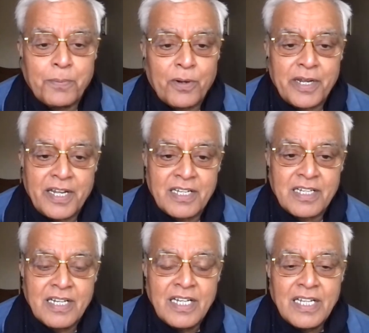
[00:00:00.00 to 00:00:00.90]
point.
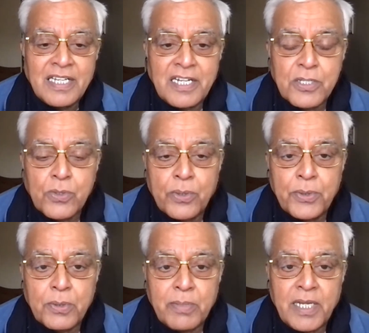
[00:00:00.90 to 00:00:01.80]
It is
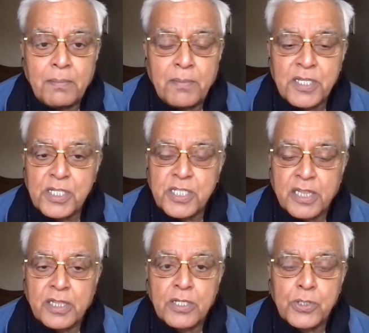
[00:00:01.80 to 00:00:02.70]
going to be Mr.
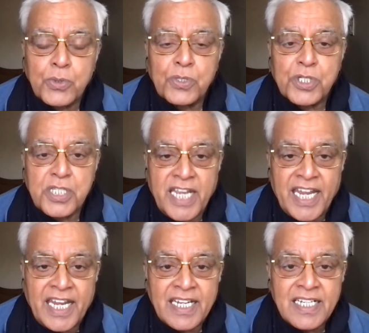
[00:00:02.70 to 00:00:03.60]
Chandrachud's
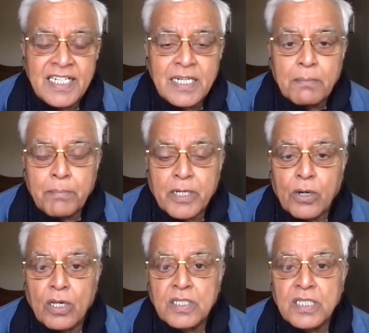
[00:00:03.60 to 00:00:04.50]
day,
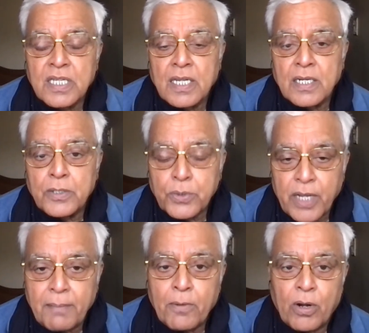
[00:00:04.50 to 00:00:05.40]
because
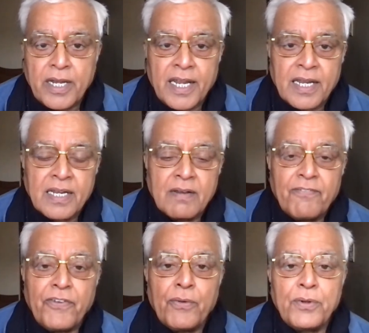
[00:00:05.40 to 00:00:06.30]
today morning,
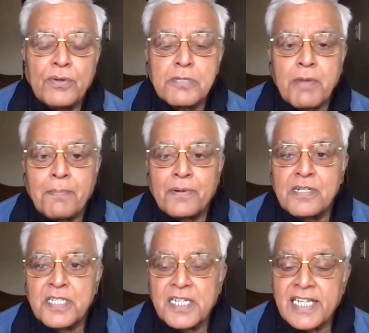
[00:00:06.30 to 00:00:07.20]
few
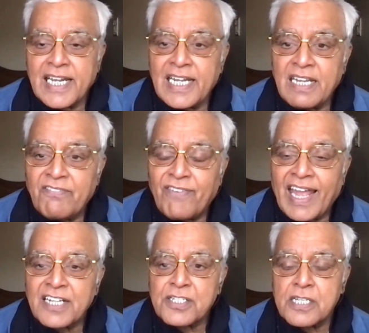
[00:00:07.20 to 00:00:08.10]
newspapers in Delhi
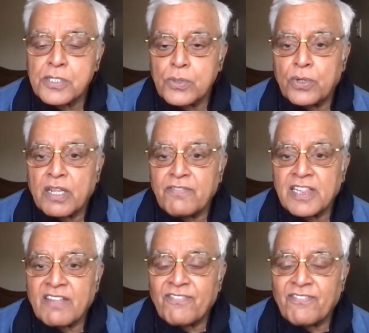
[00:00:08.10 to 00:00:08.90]
flashed the story with the